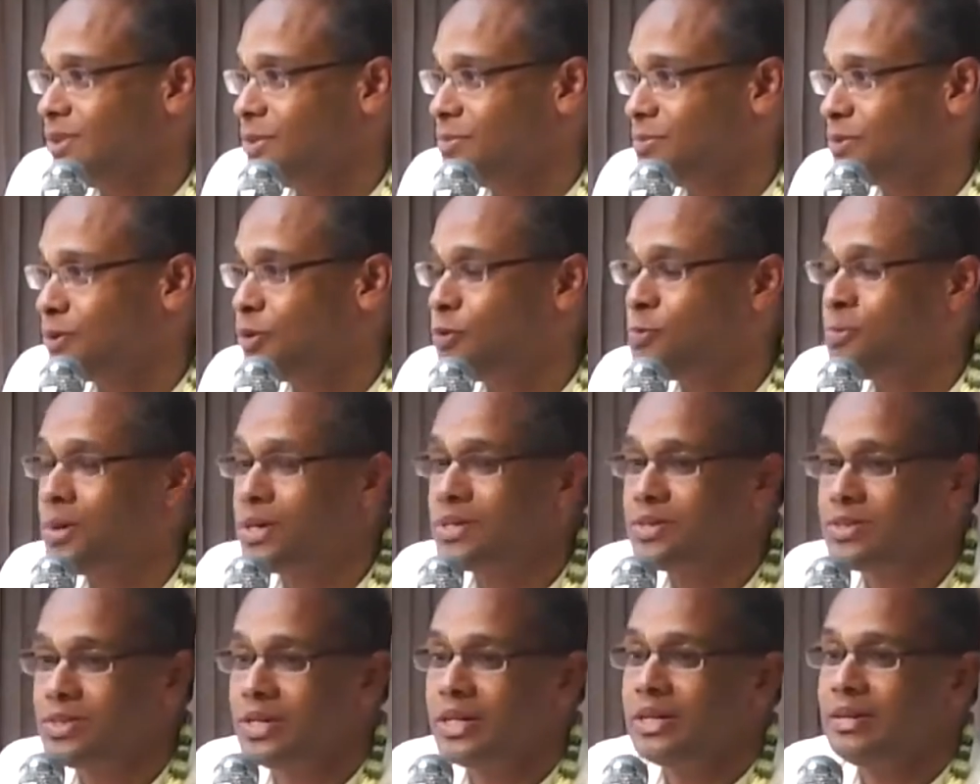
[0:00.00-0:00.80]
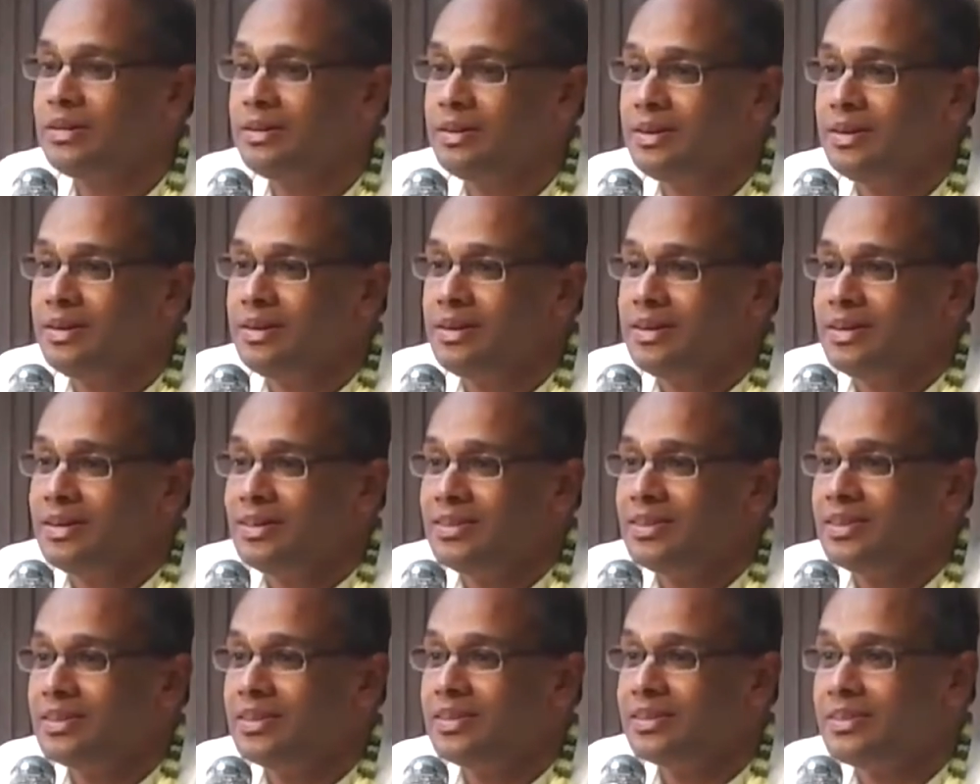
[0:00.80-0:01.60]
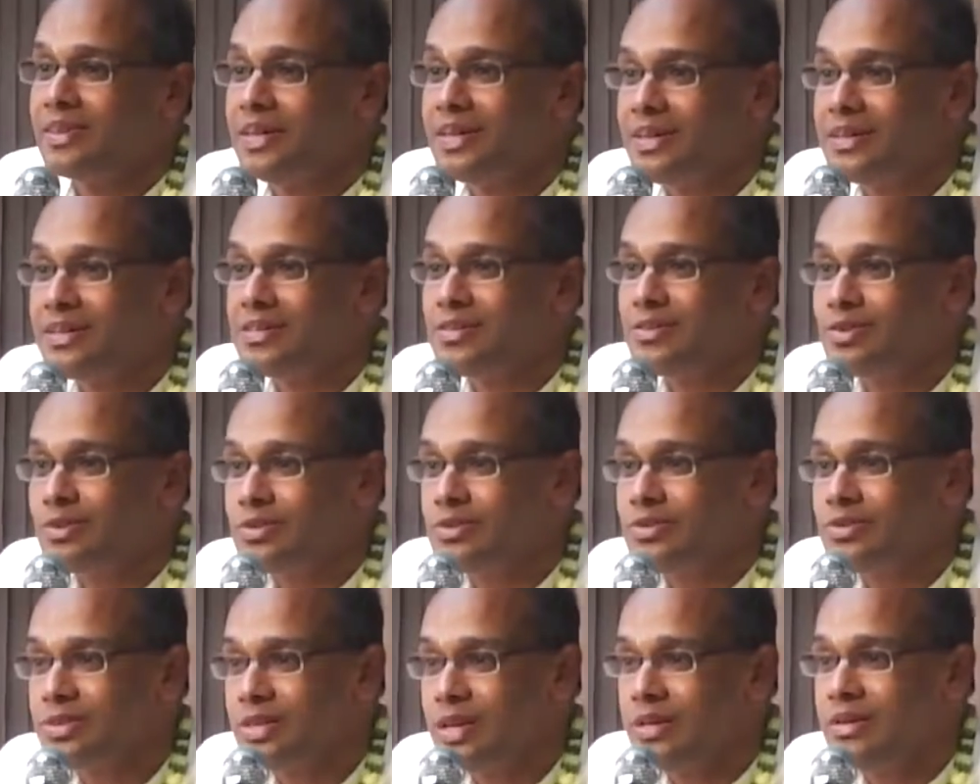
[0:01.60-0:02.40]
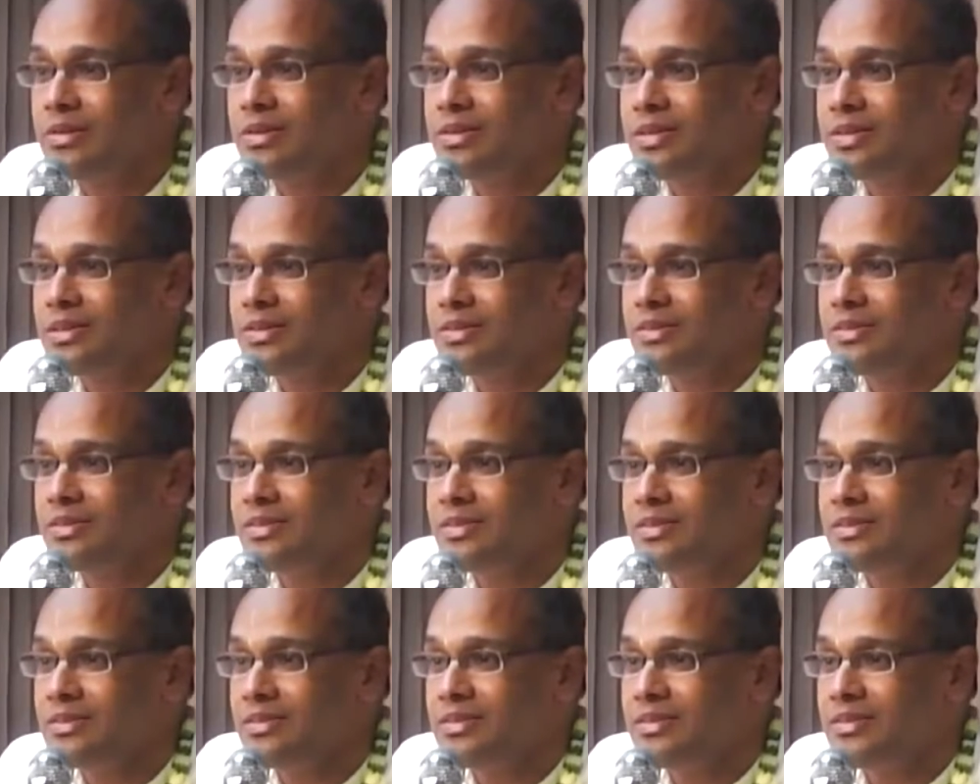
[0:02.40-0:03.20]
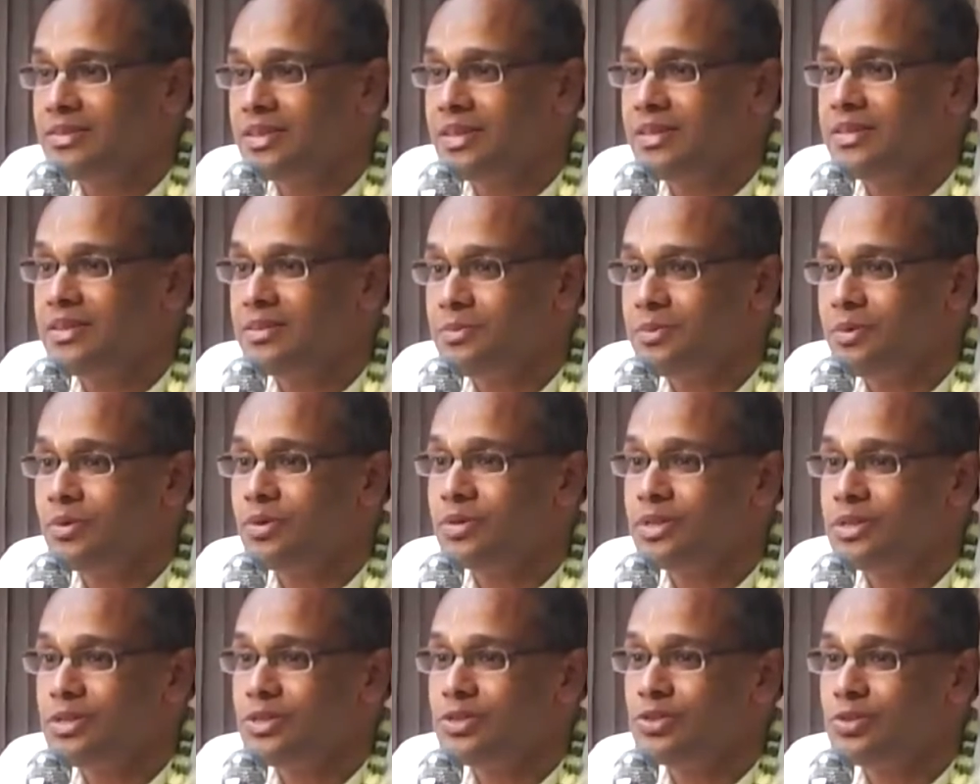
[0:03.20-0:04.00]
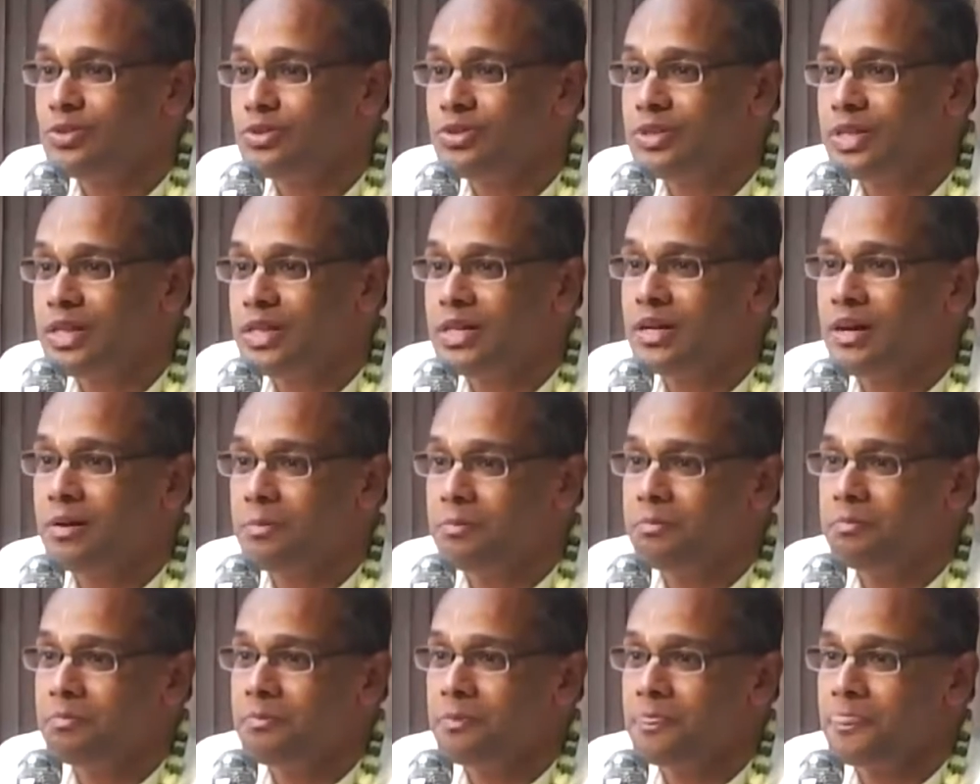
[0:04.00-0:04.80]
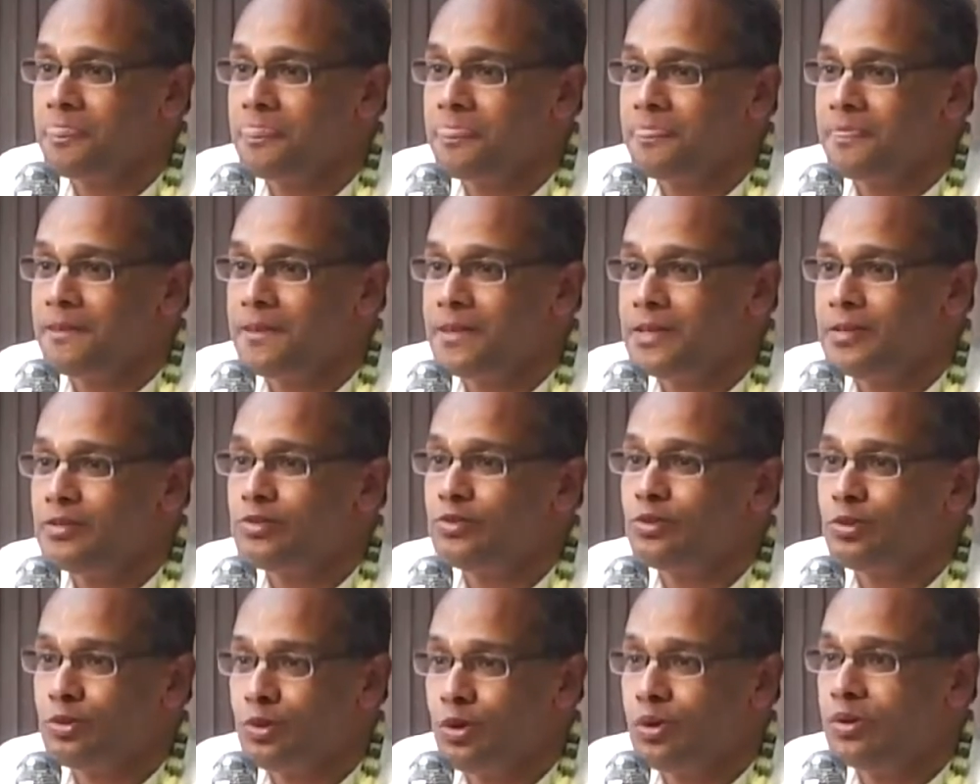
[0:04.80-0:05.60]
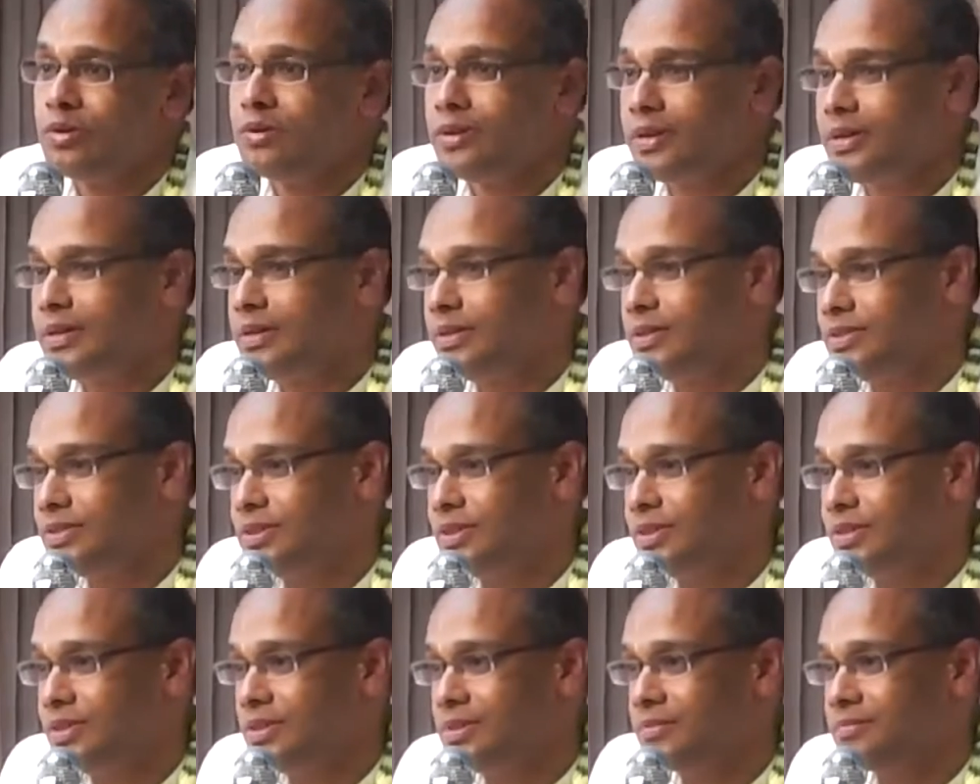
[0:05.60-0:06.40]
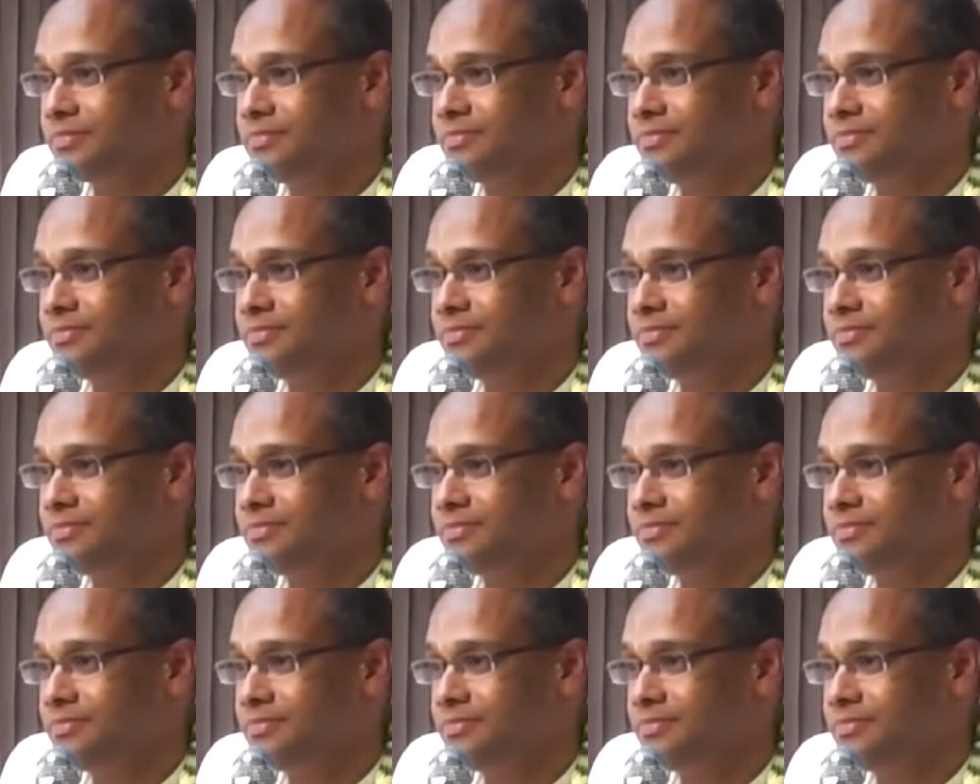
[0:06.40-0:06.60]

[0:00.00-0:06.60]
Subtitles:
Prabhupada said, the greatest austerity that devotees should take up is to tolerate each other.